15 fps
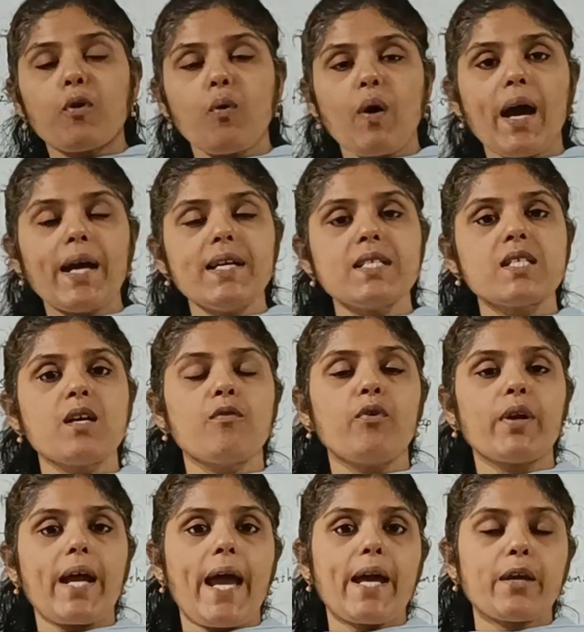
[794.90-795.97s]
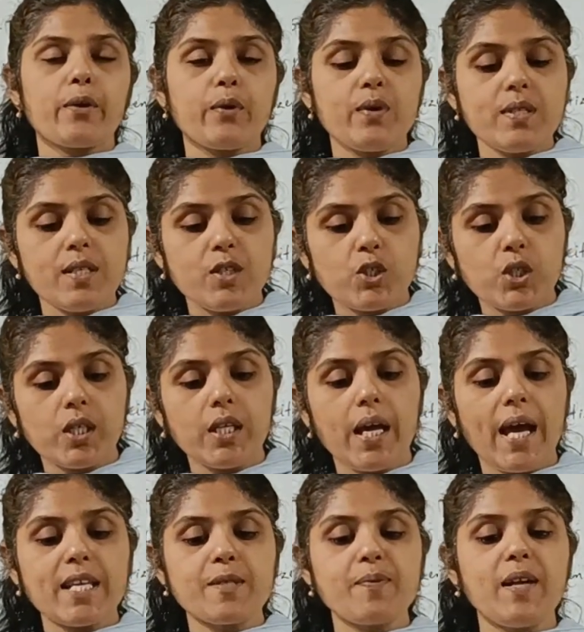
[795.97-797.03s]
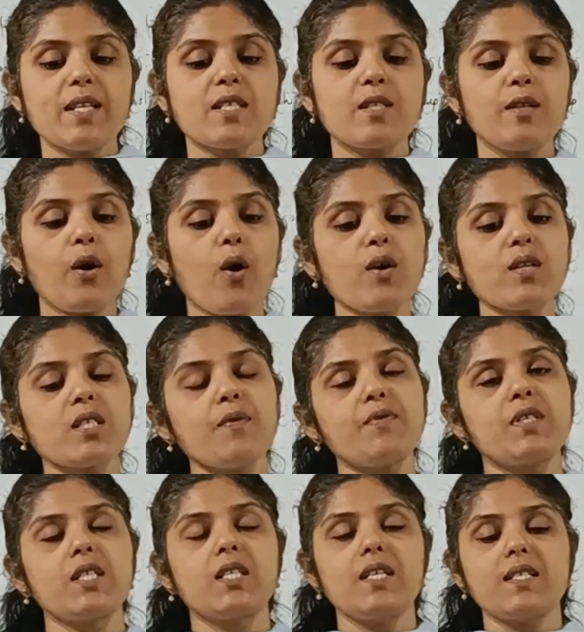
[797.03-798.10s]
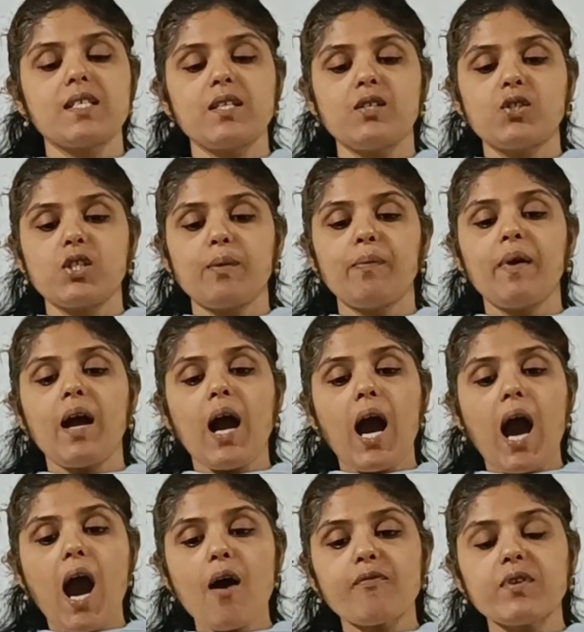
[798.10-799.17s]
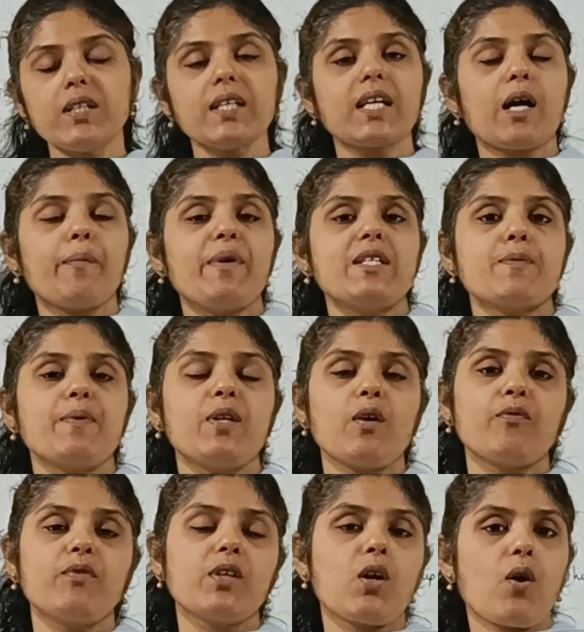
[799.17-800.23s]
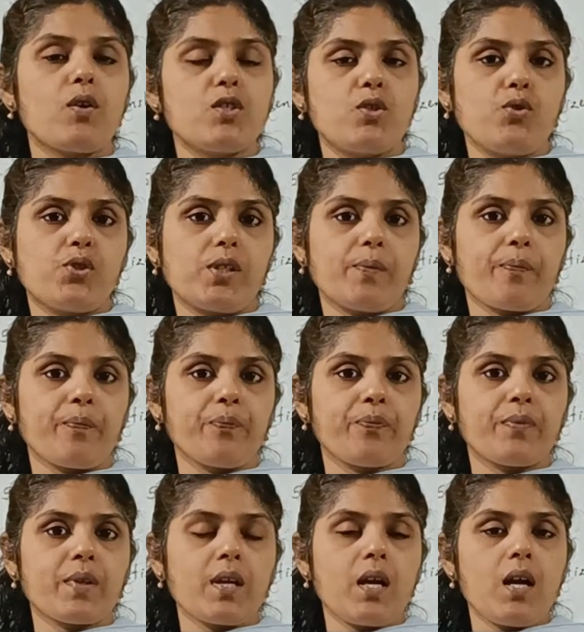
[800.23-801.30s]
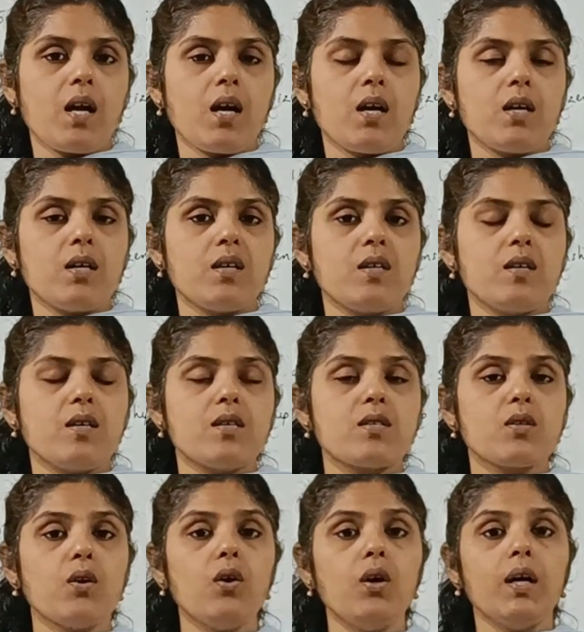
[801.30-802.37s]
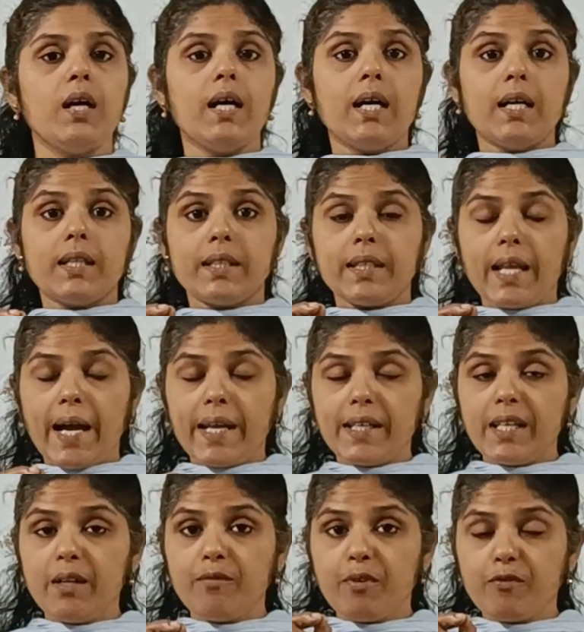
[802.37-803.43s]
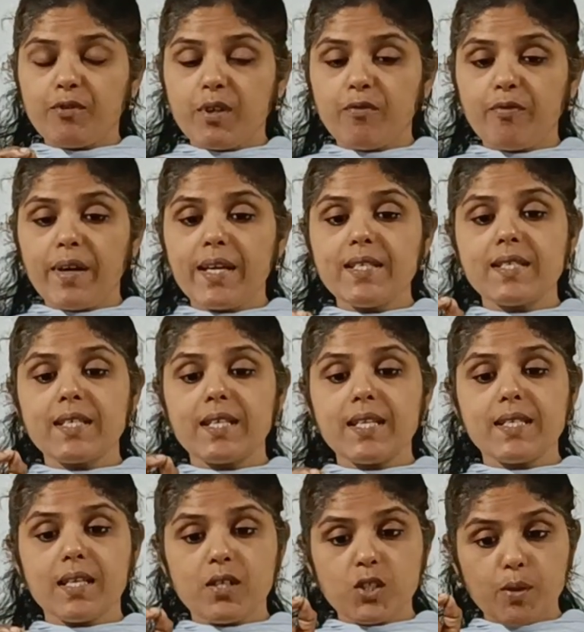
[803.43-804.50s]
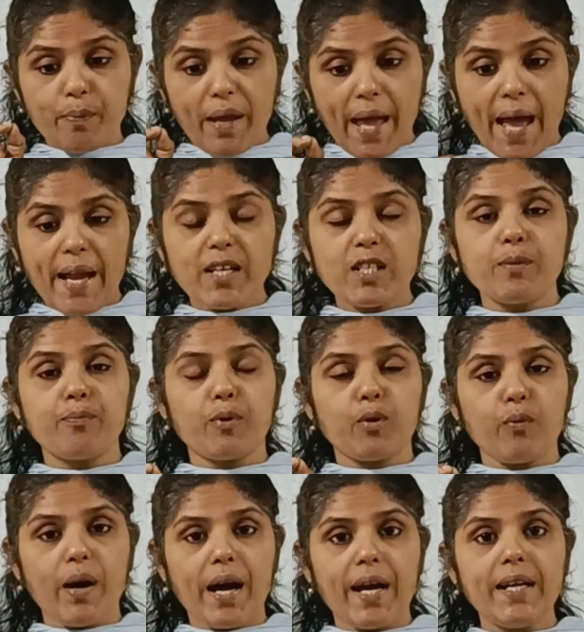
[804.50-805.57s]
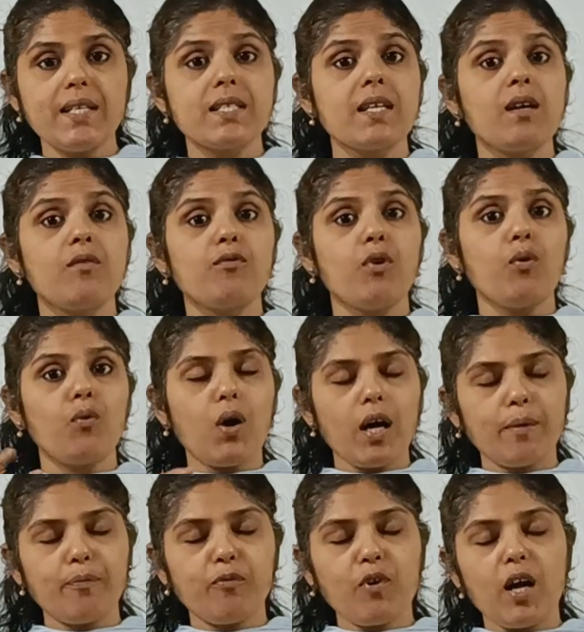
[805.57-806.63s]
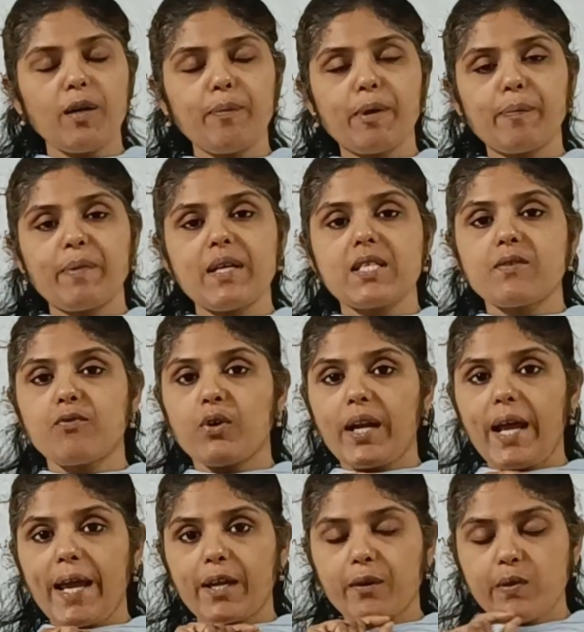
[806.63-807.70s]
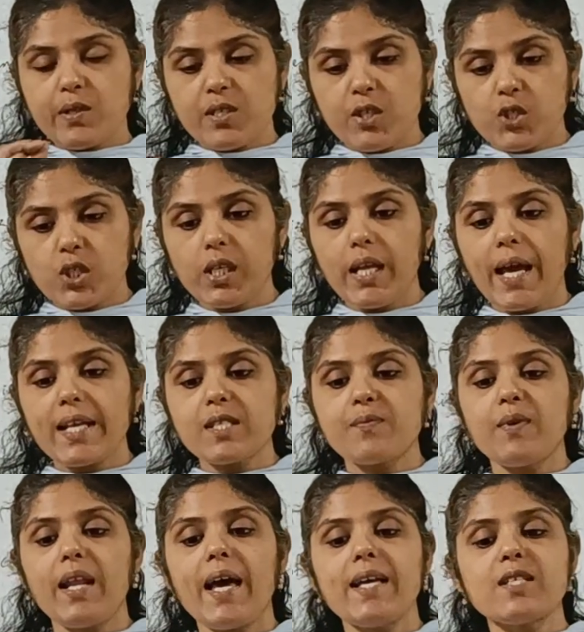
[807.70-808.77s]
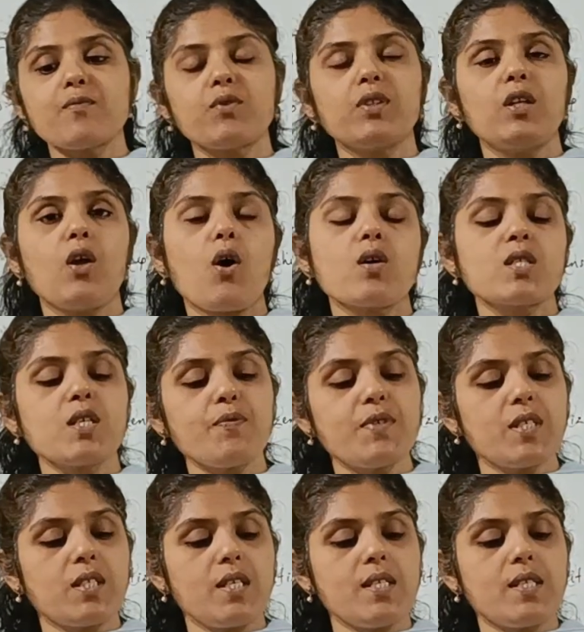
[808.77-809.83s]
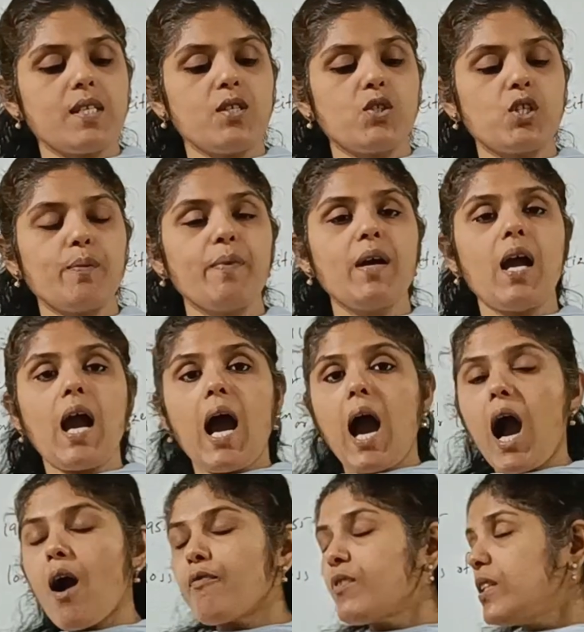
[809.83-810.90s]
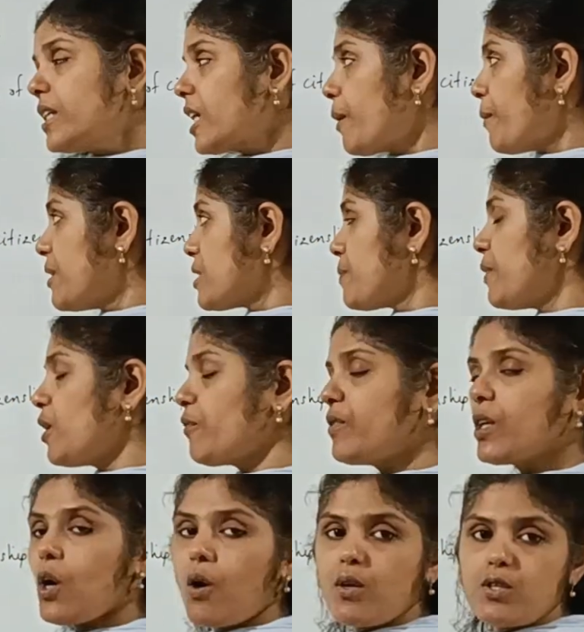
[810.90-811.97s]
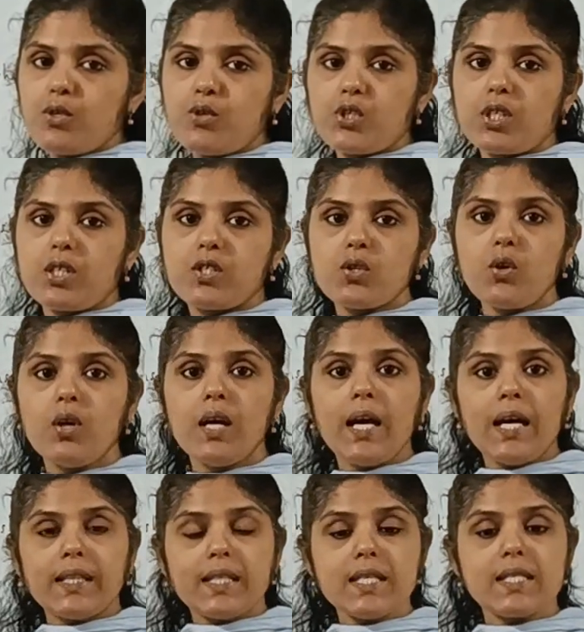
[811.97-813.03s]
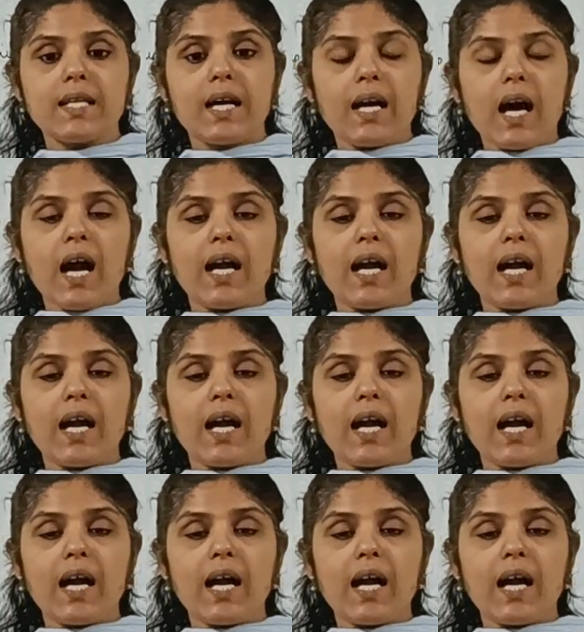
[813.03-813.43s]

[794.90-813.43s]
provides for acquisition as well as loss of citizenship after the commencement of the constitution. So 1955 Citizenship Act provides for what purpose? For acquisition as well as for the loss of citizenship after the commencement of the constitution. So this